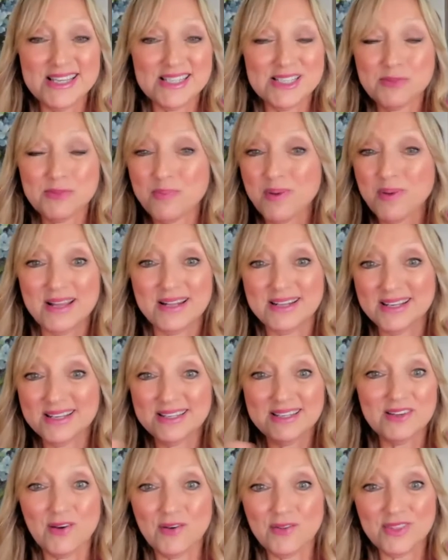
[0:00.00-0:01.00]
but you
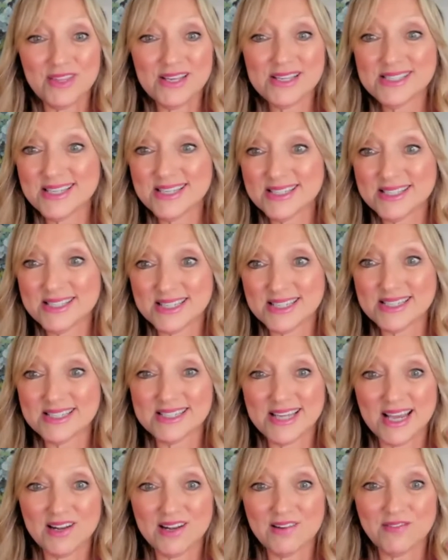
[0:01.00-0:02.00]
know, this is the state
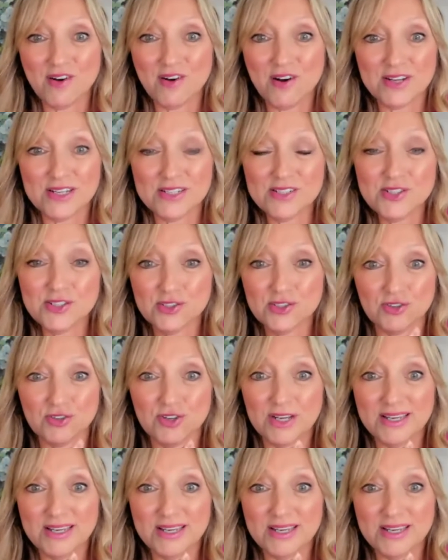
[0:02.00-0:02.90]
of our industry.